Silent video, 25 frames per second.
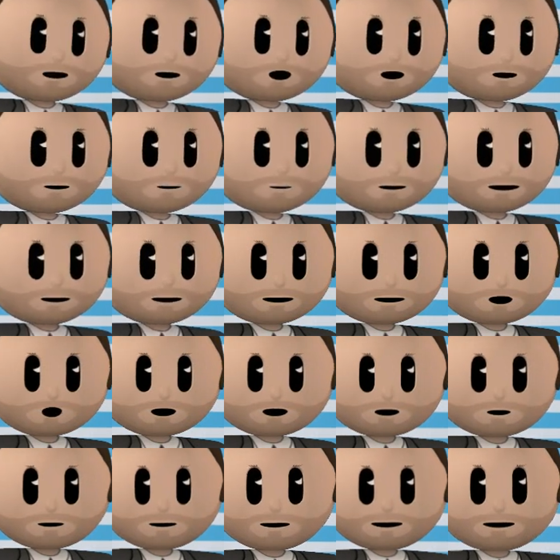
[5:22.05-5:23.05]
that will leave
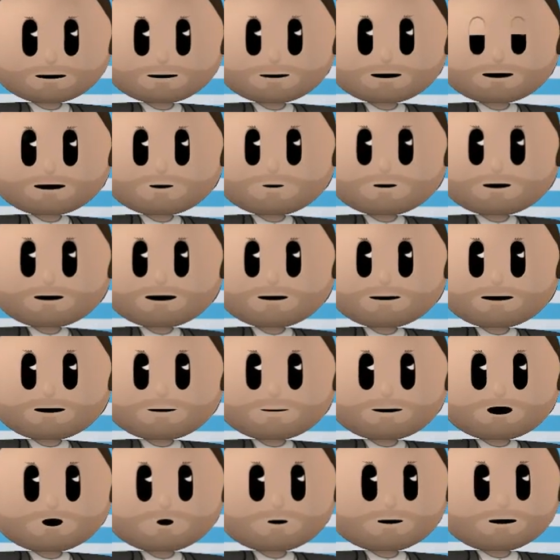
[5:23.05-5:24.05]
you believing everything
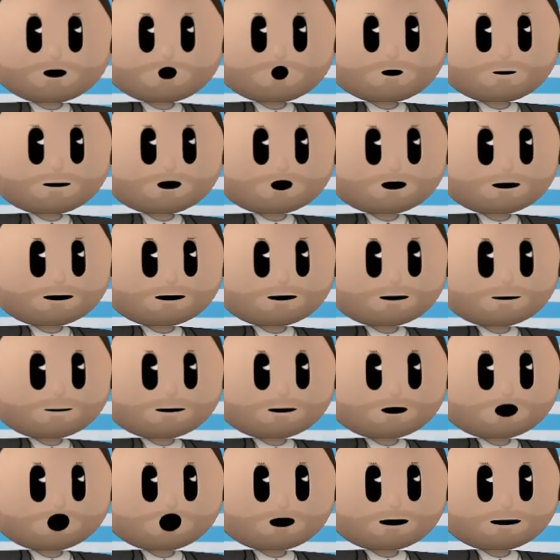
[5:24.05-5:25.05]
is your fault when
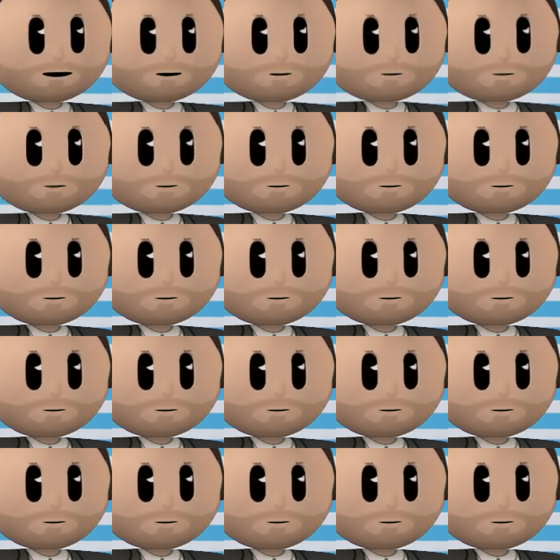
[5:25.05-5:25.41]
it's not.